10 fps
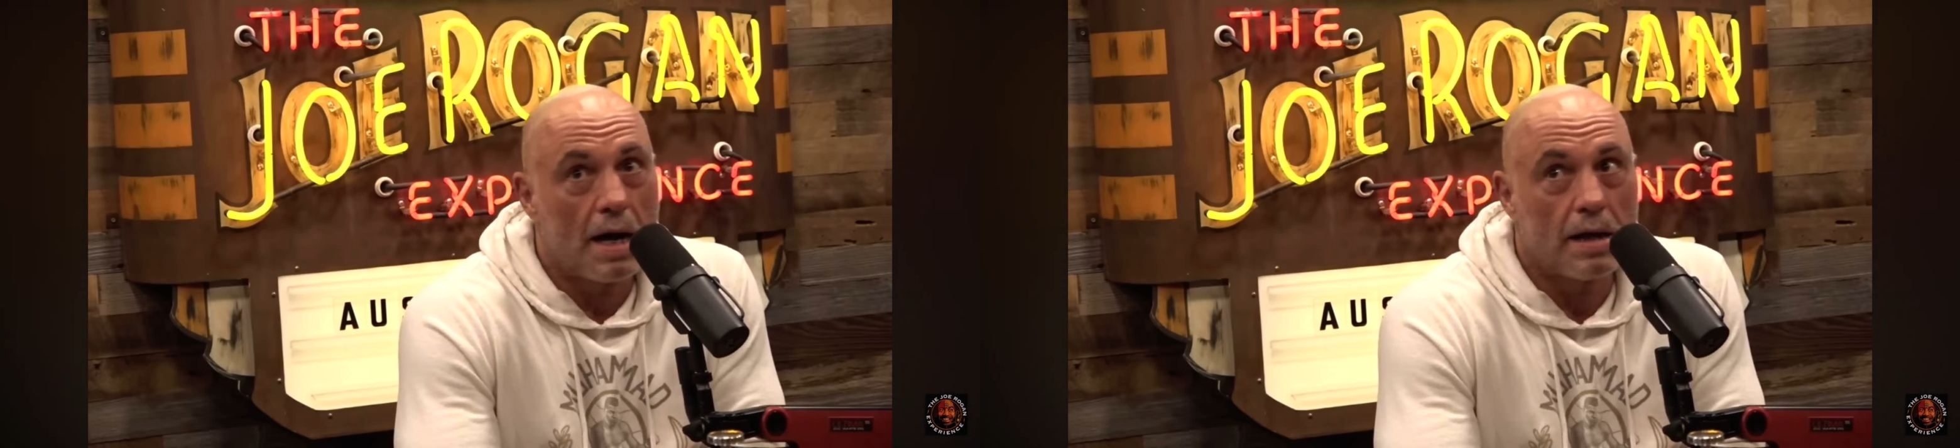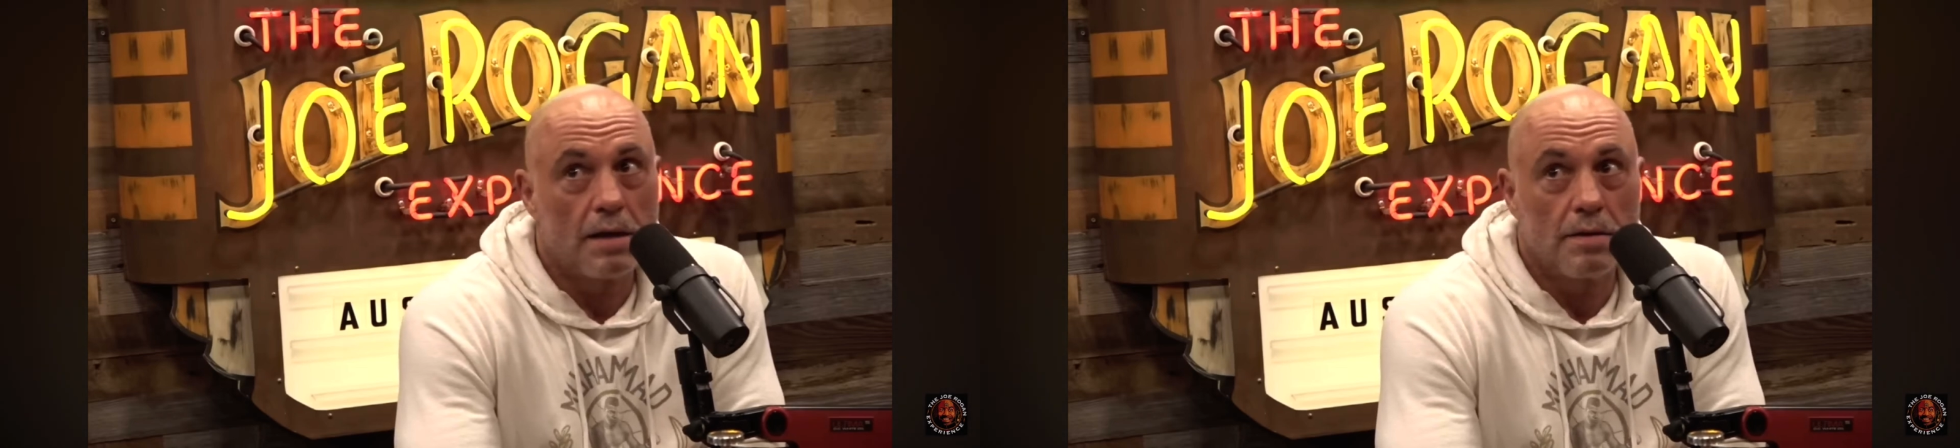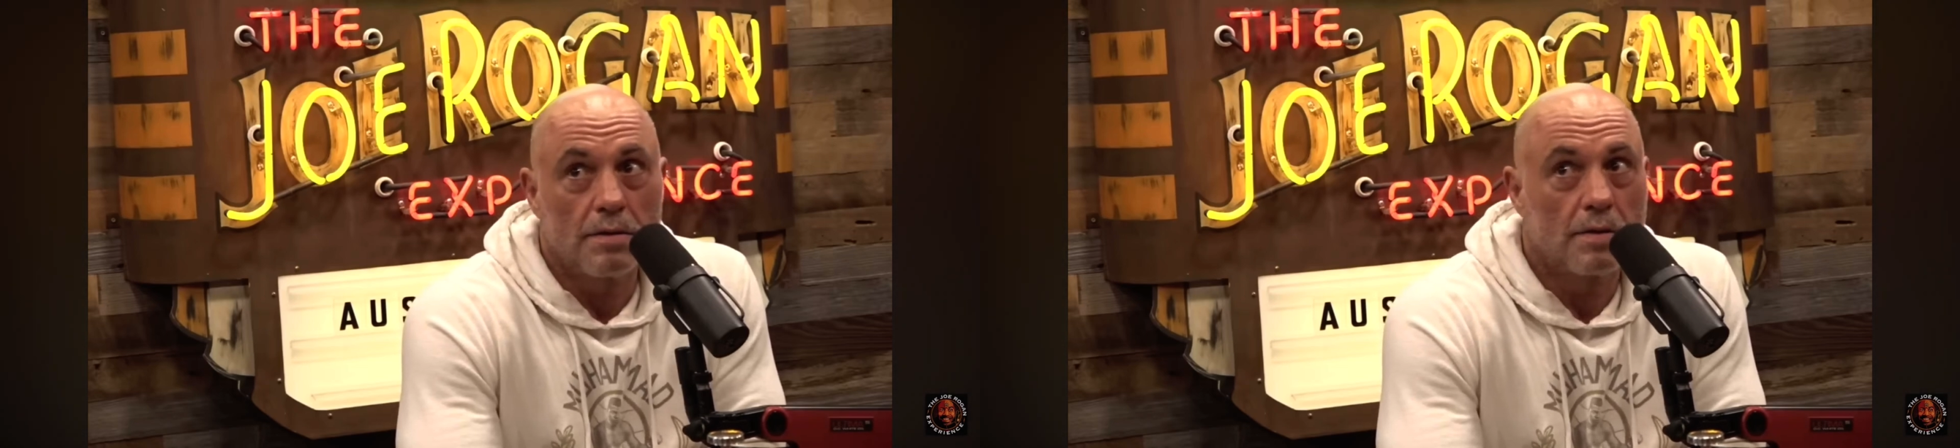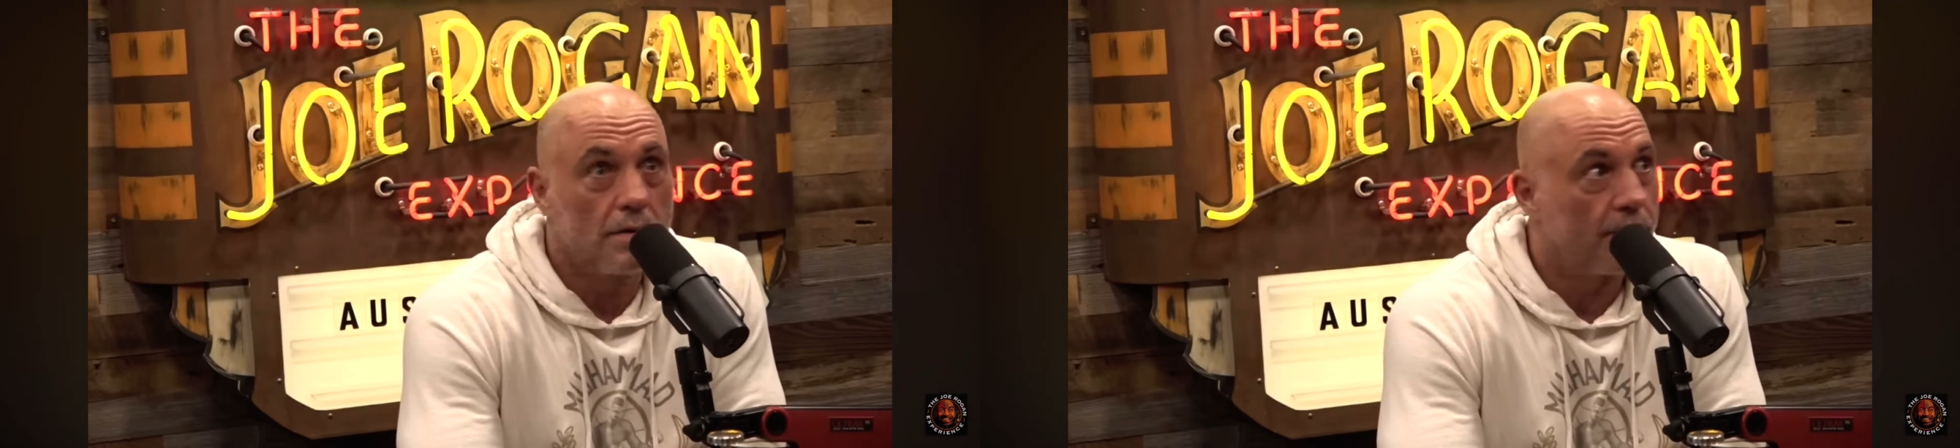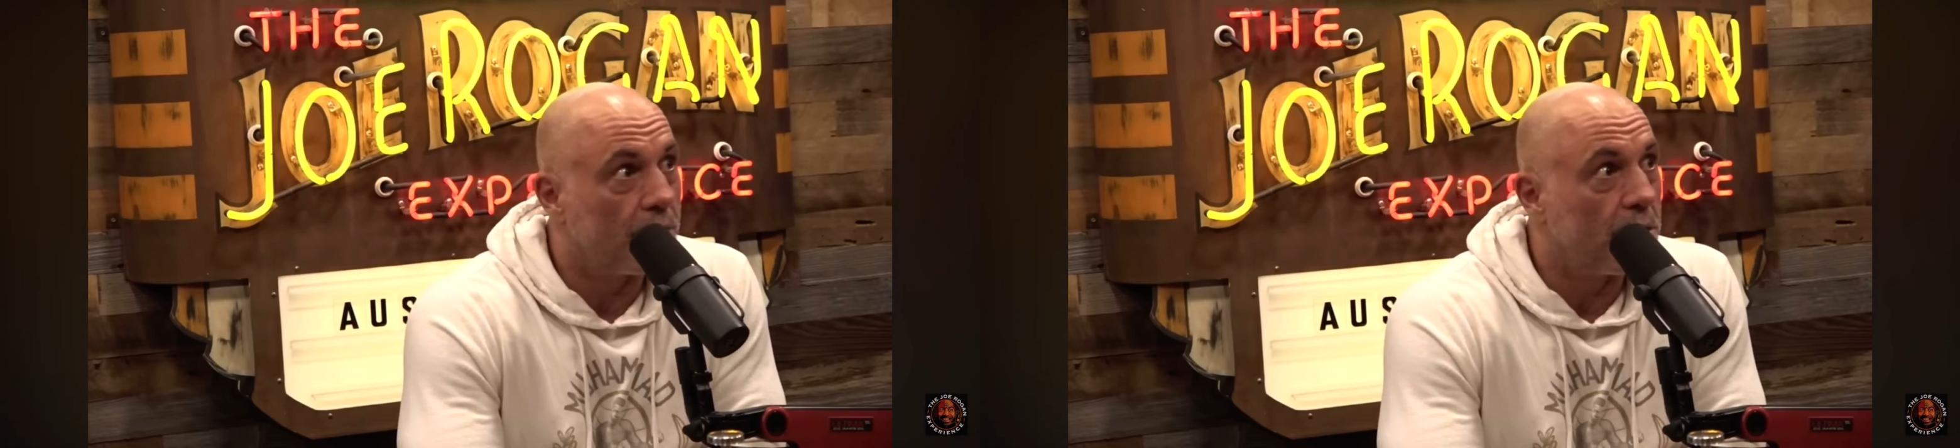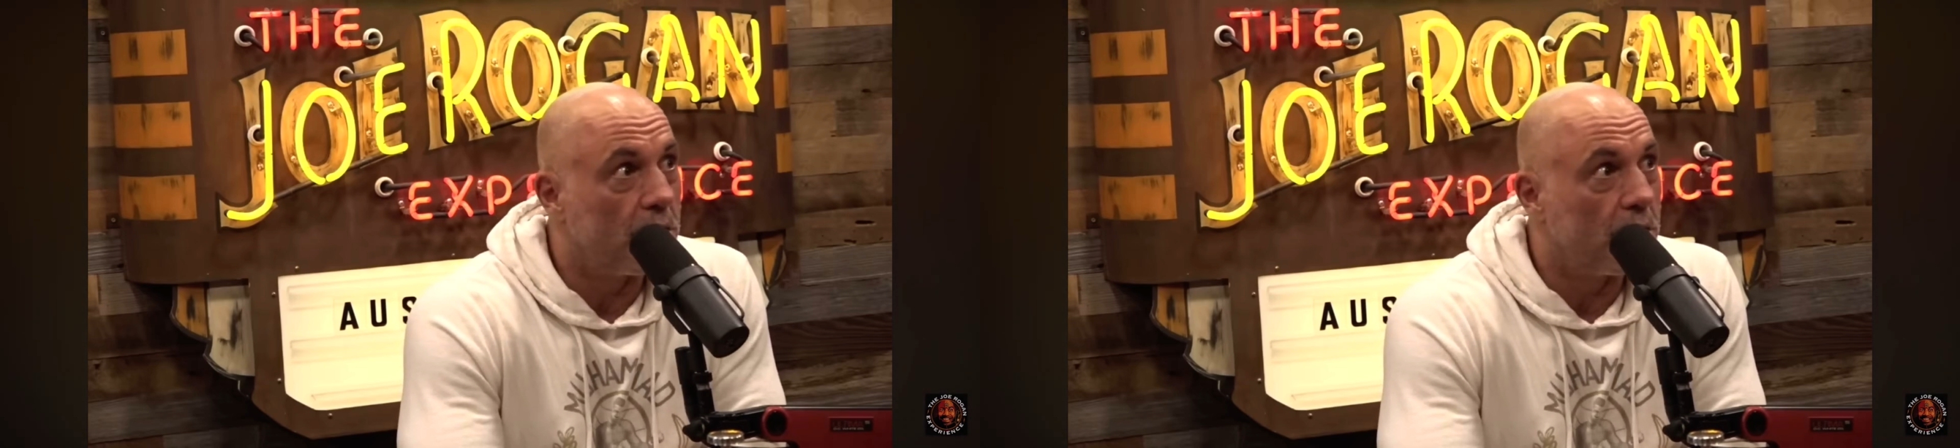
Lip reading: and